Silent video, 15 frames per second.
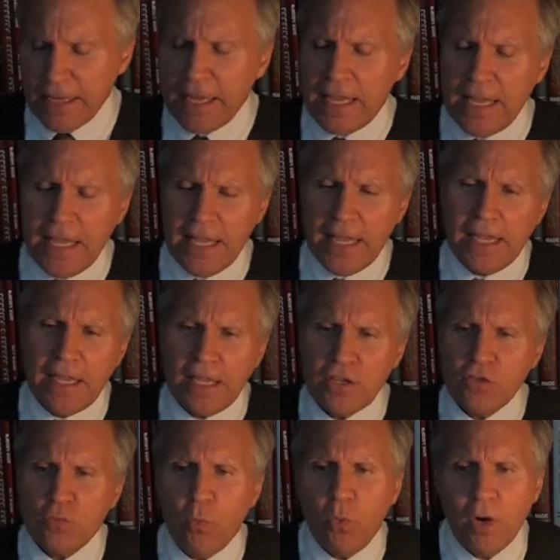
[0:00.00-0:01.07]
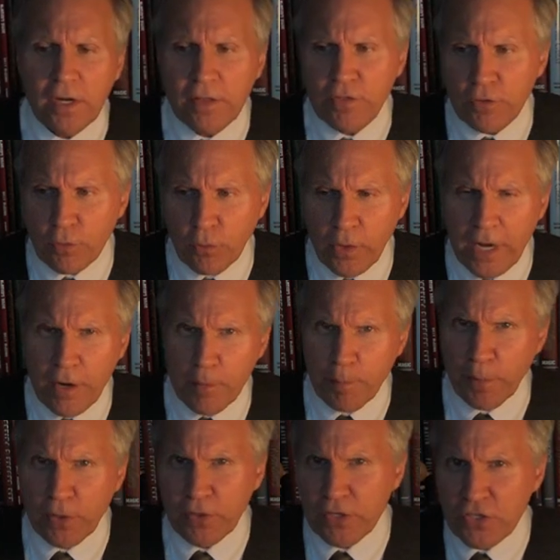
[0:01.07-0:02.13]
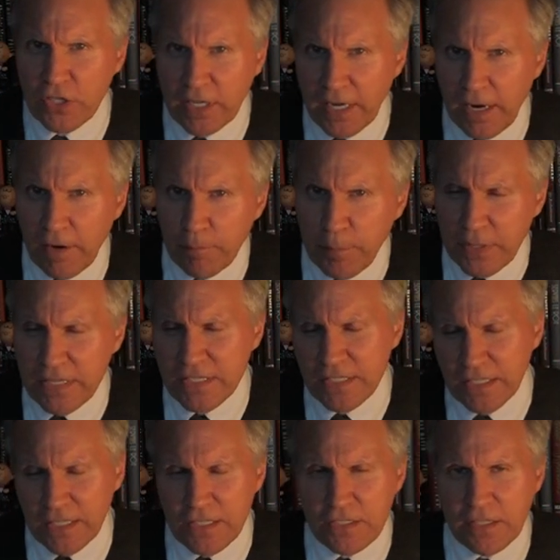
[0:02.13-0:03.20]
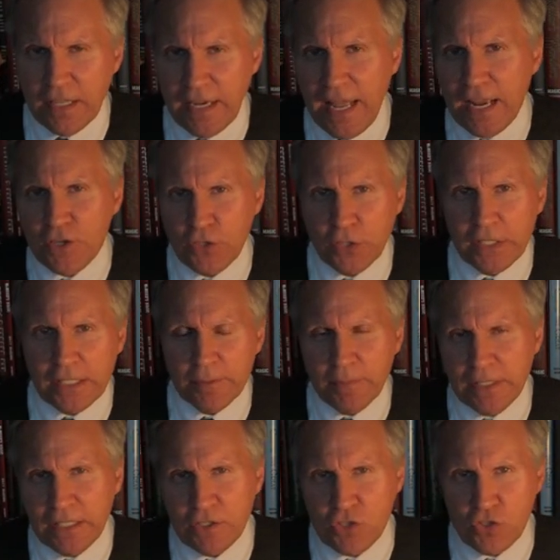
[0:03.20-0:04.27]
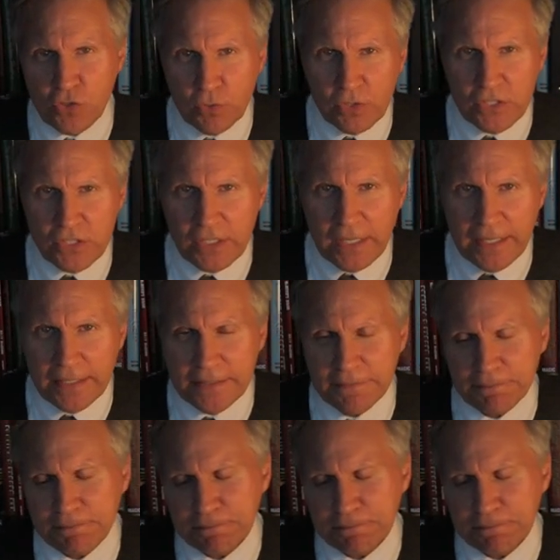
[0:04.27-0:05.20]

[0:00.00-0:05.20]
He is one of the rare birds in our business that actually committed suicide.